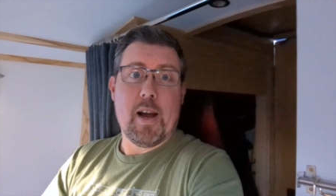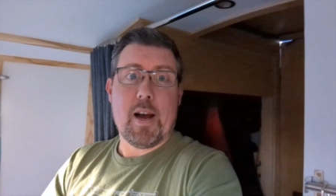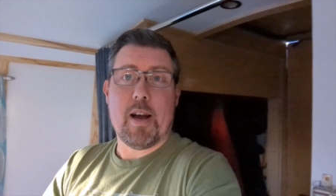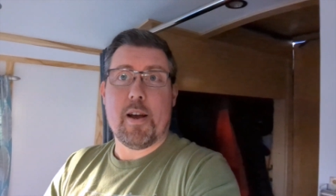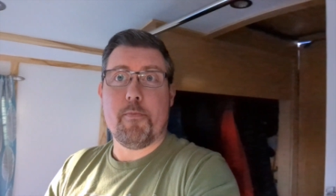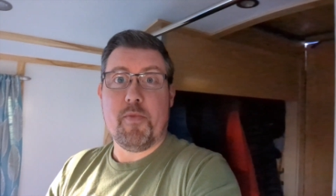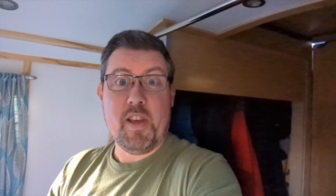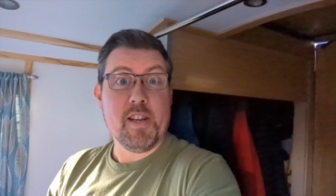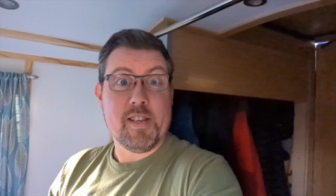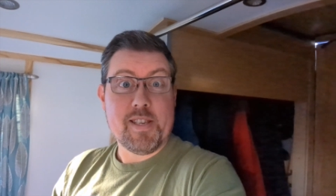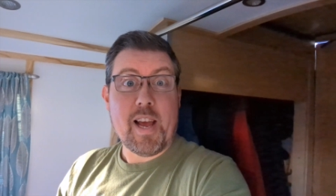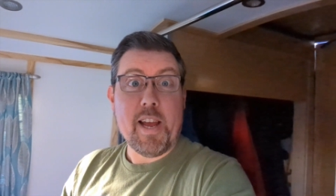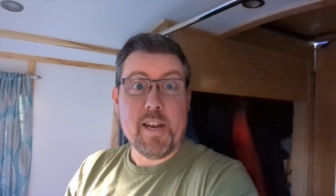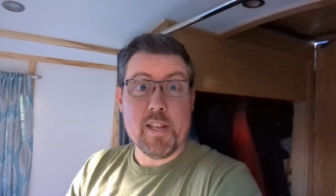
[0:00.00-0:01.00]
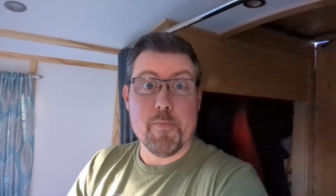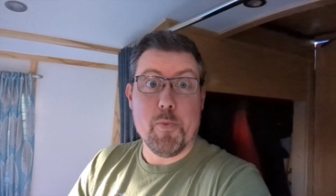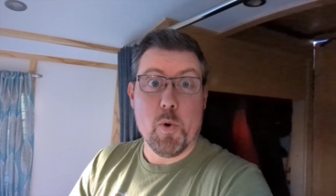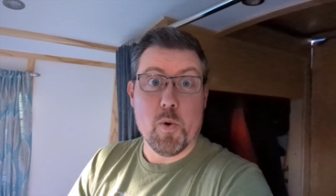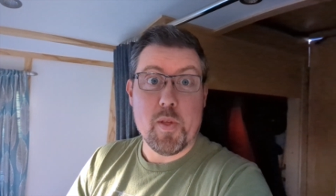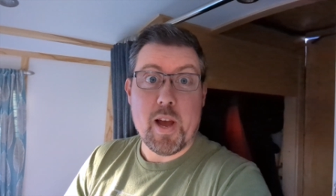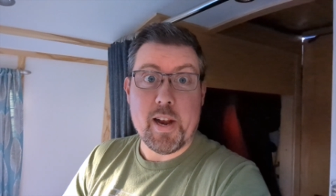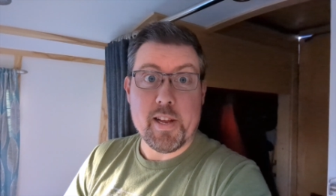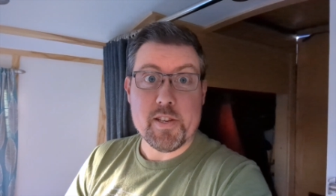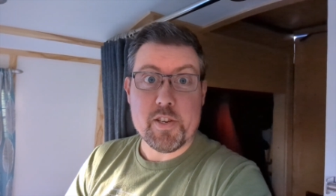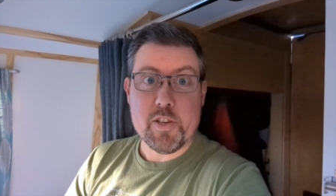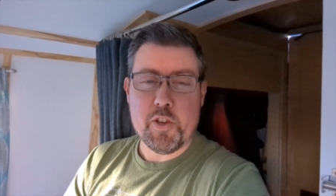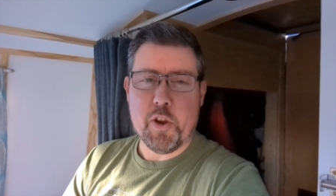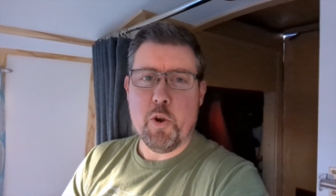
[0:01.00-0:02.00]
Um, the inside of the boat, that
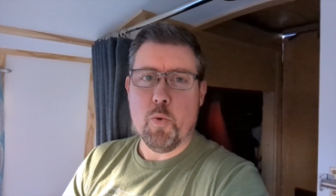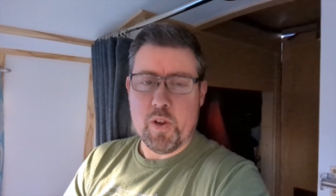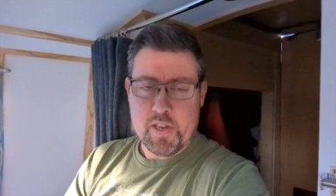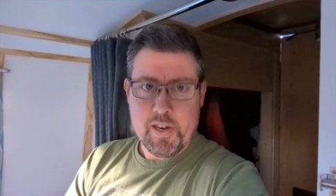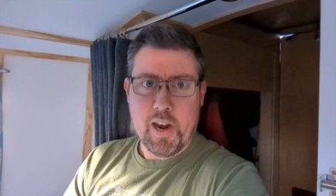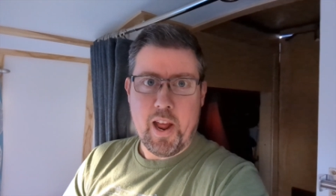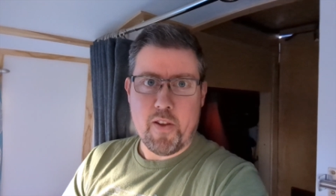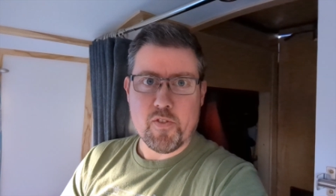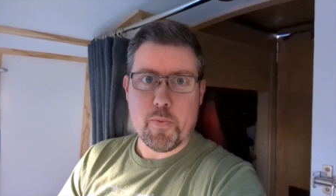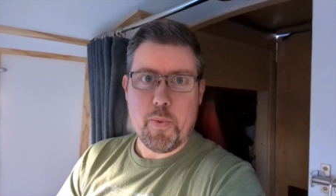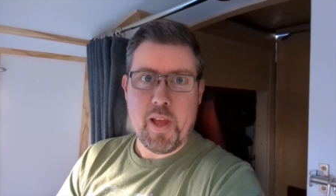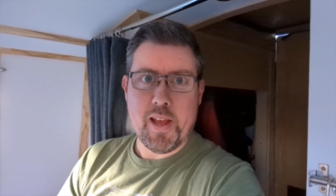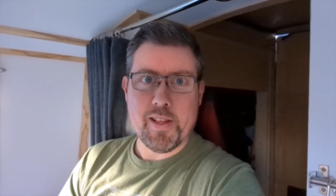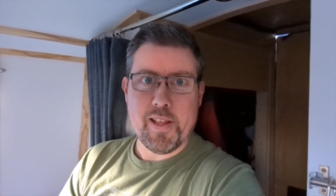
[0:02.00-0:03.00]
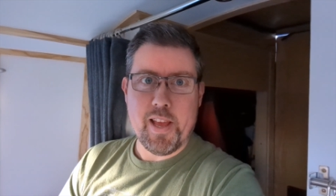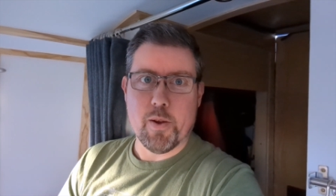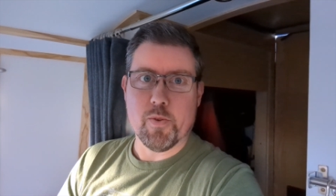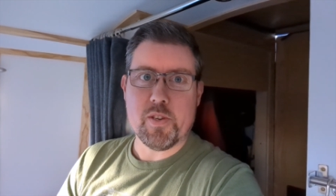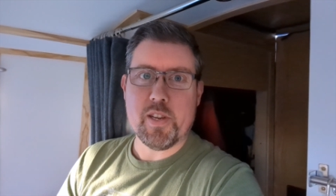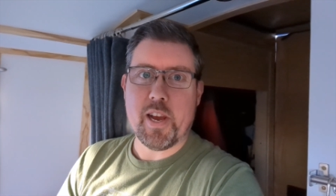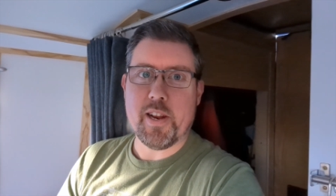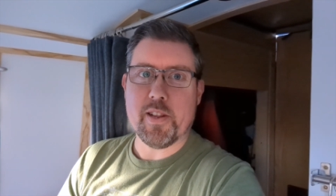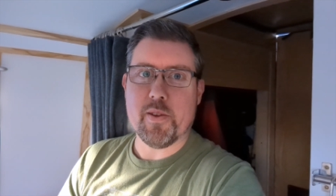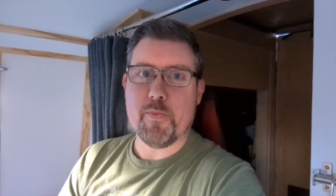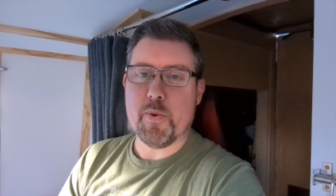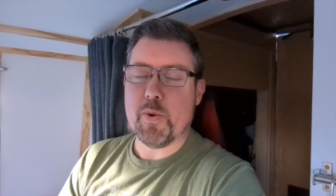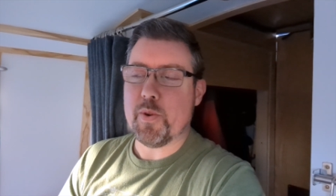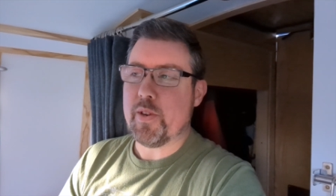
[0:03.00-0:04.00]
is, because you know we still have to paint the outside of
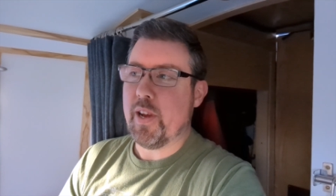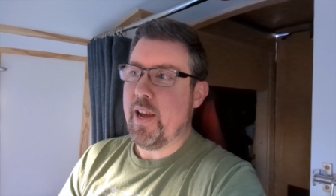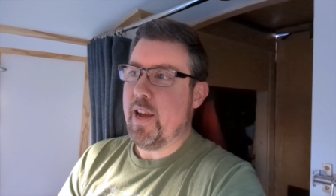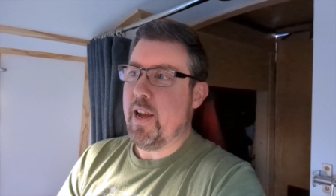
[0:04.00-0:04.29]
the boat.